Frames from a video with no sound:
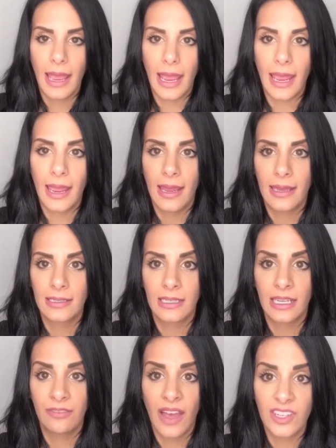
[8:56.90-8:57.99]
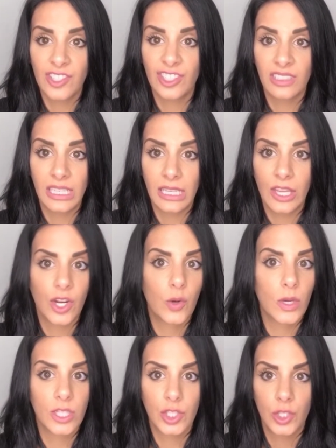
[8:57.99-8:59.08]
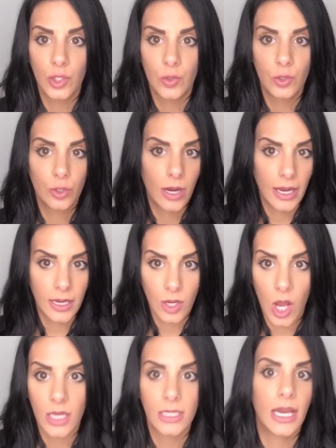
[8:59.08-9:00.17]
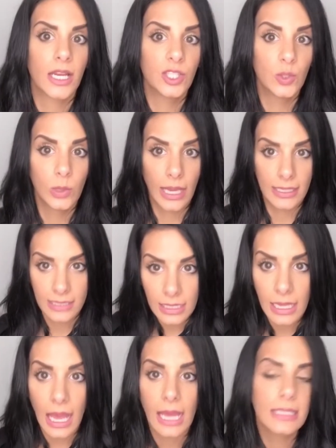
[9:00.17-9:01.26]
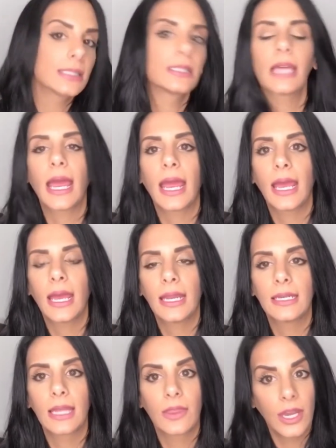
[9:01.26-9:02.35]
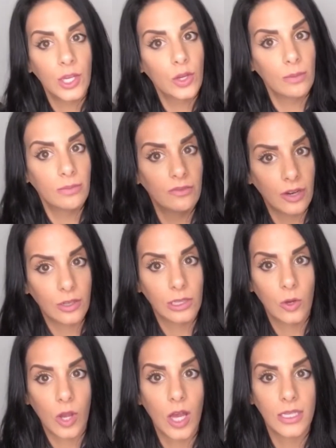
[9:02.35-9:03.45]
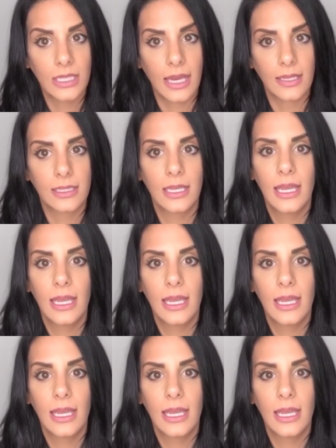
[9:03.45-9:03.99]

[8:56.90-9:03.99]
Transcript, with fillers: And eventually they're going to try and contact you less and less, and then you can be very low contact.